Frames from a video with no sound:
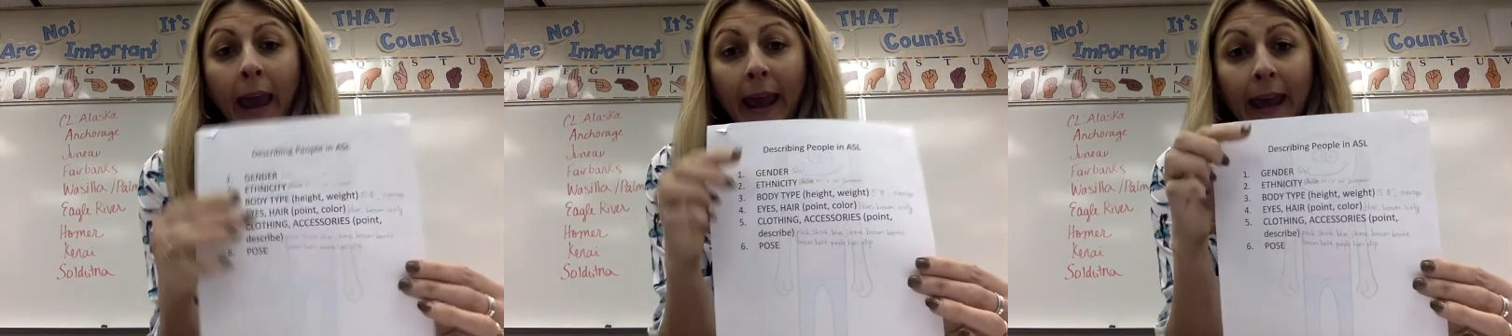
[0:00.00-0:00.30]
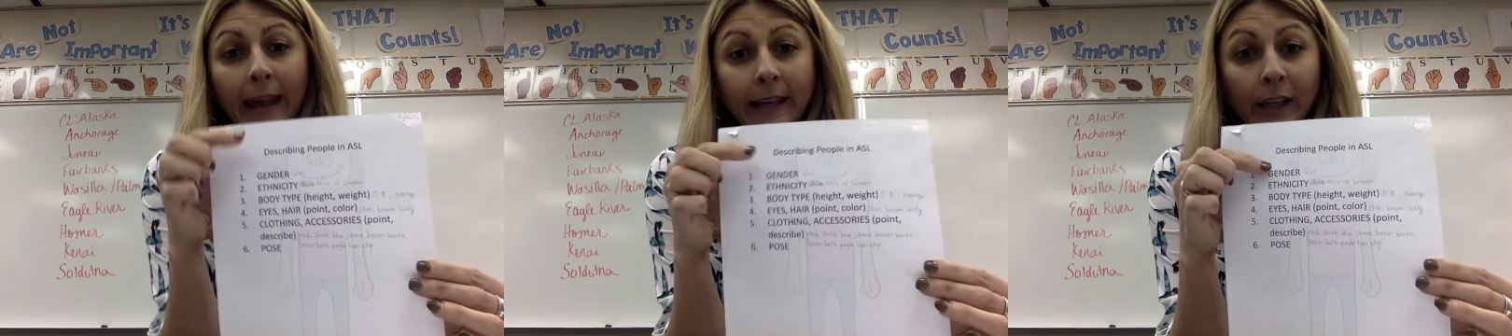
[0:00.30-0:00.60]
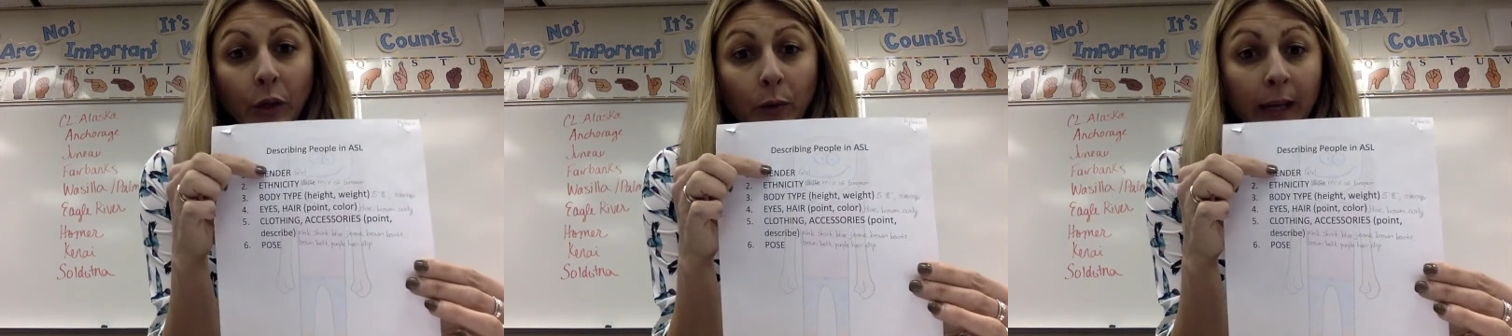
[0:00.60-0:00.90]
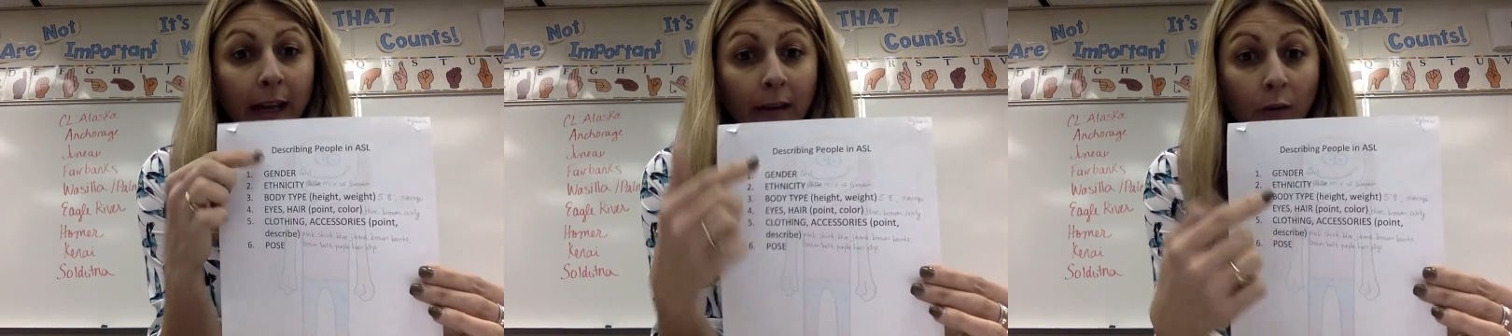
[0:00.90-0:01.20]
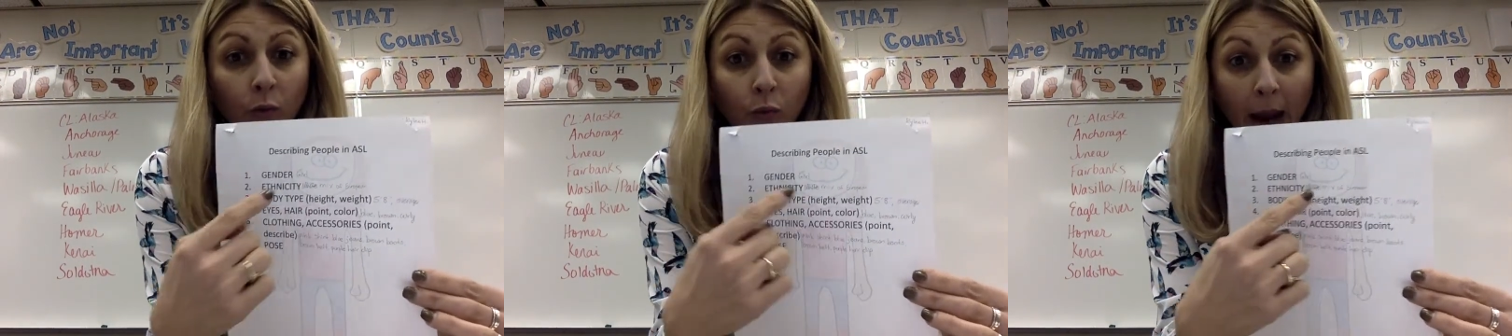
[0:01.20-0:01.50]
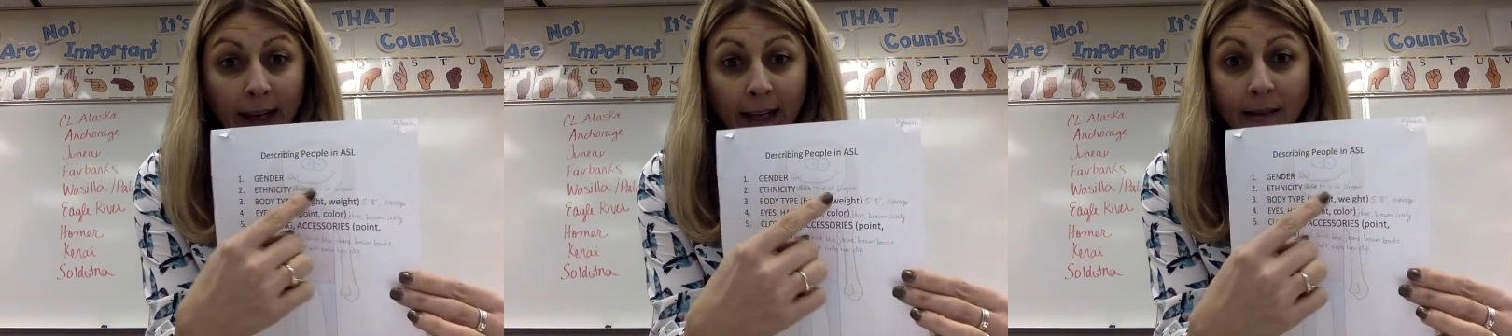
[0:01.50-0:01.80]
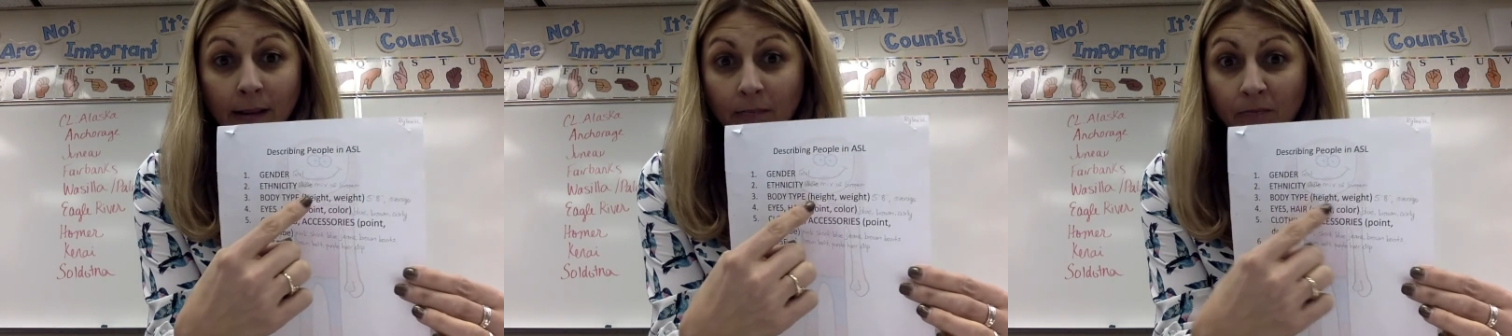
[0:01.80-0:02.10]
And you can write
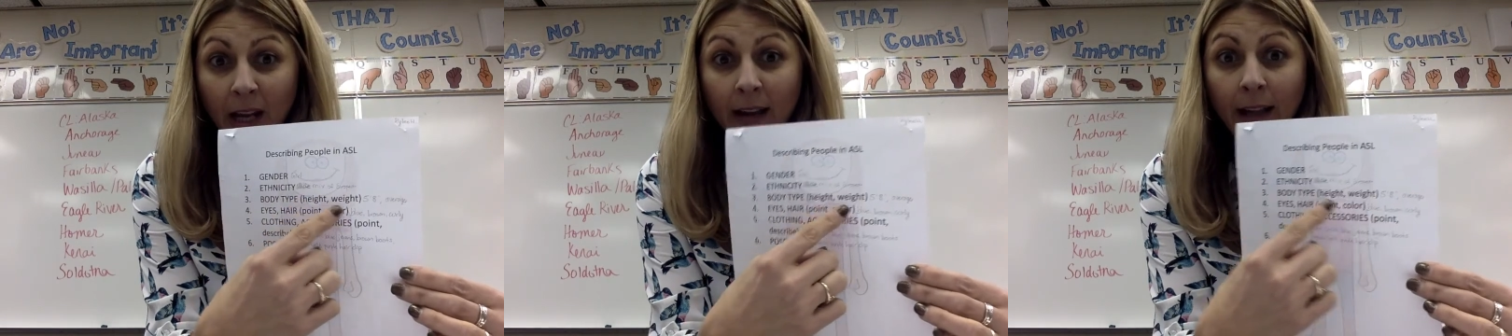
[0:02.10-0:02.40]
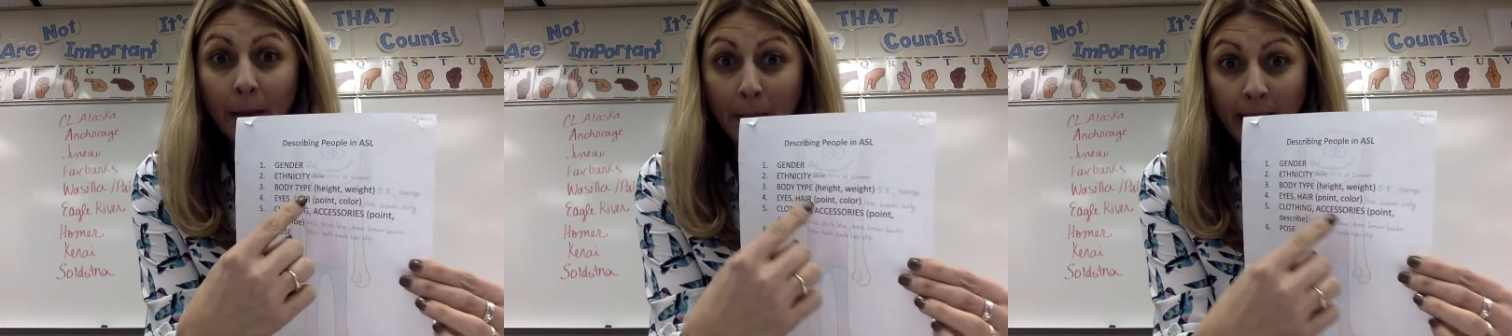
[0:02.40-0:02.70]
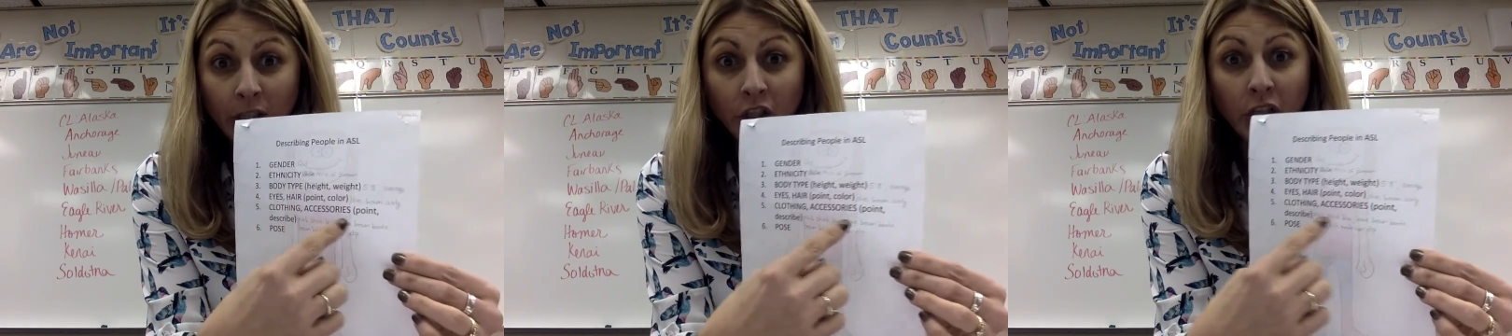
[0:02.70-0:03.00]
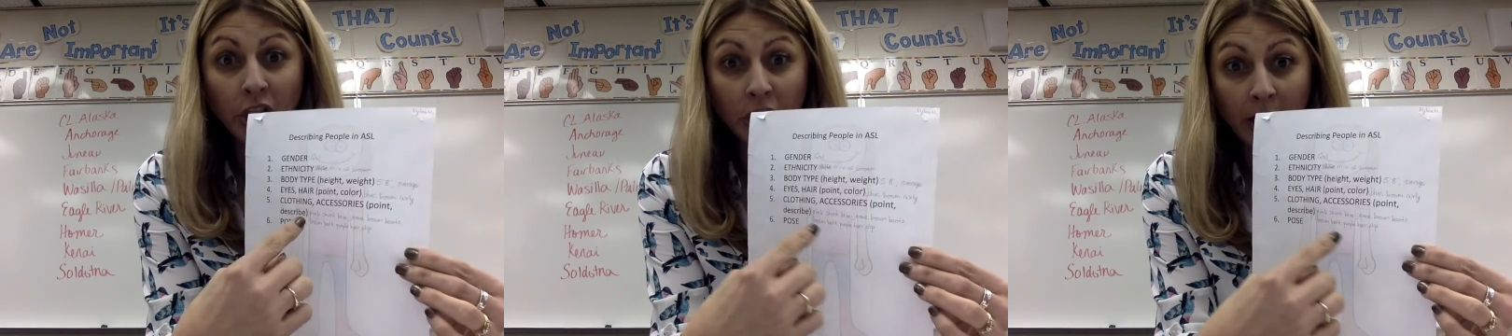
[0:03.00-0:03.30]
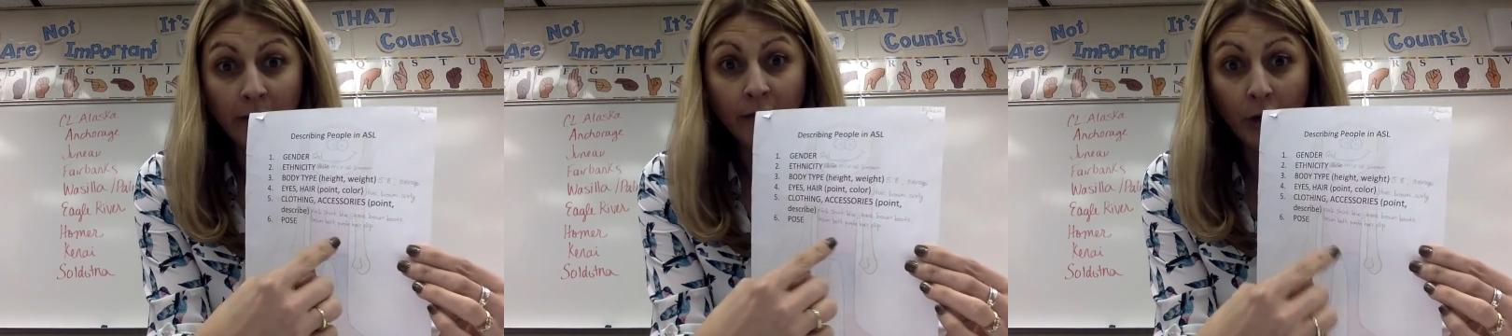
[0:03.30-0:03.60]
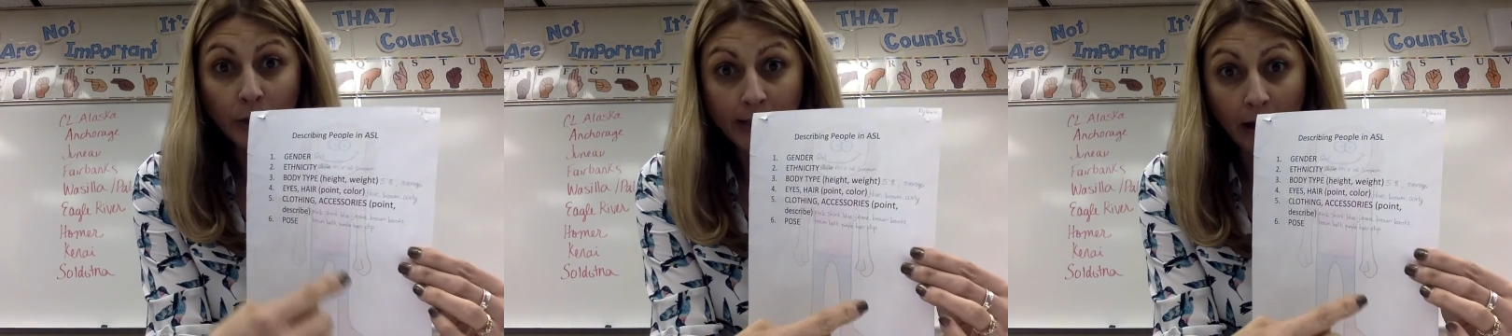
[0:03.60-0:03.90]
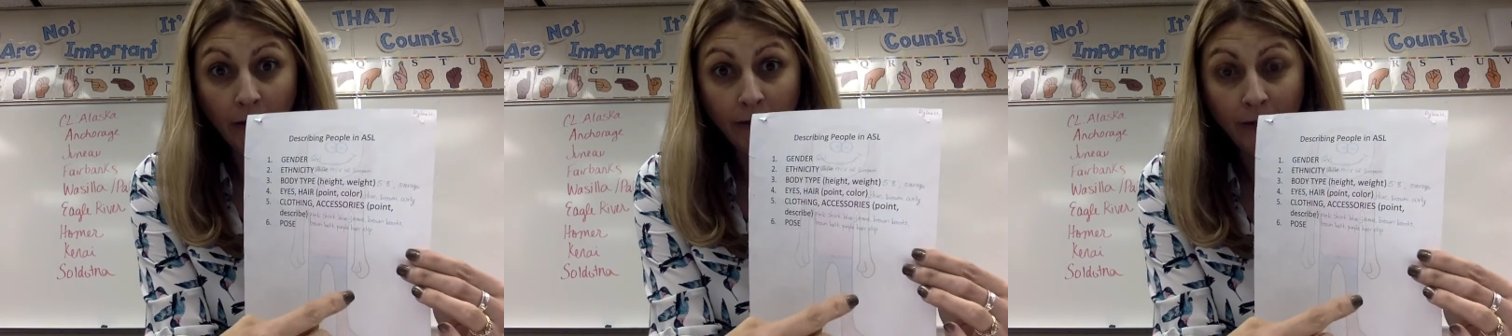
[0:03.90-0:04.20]
it, kind of like make a cheat sheet for
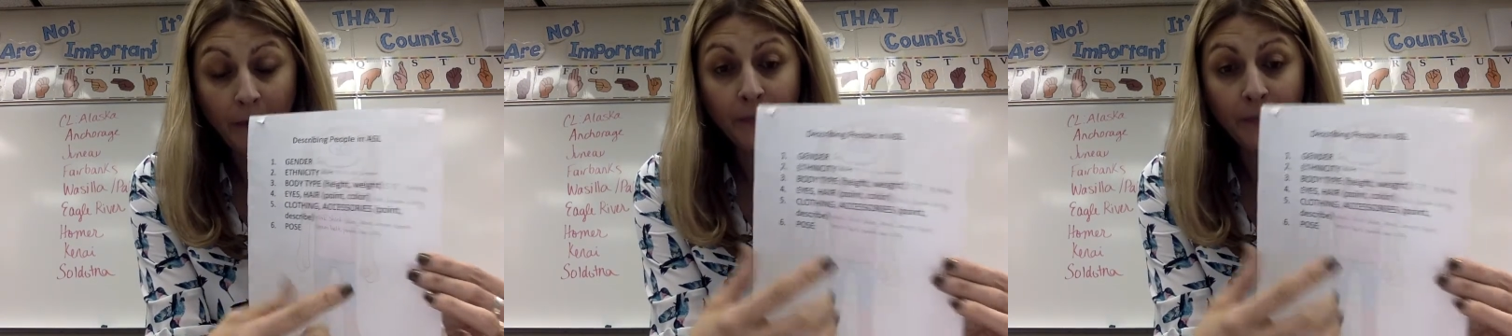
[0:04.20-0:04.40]
yourself.